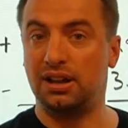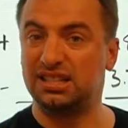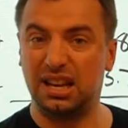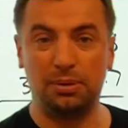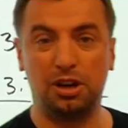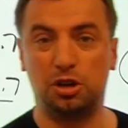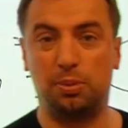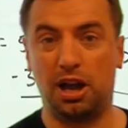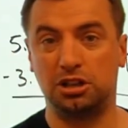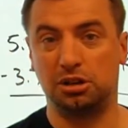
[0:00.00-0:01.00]
segment addition
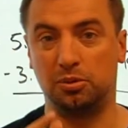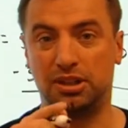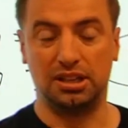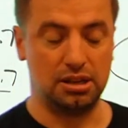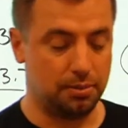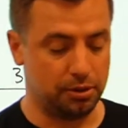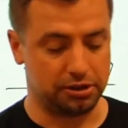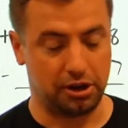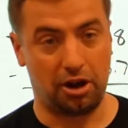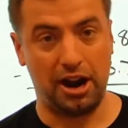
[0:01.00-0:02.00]
postulate with these numbers.
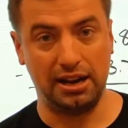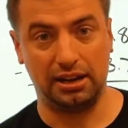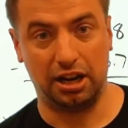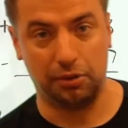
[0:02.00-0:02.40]
All right, here we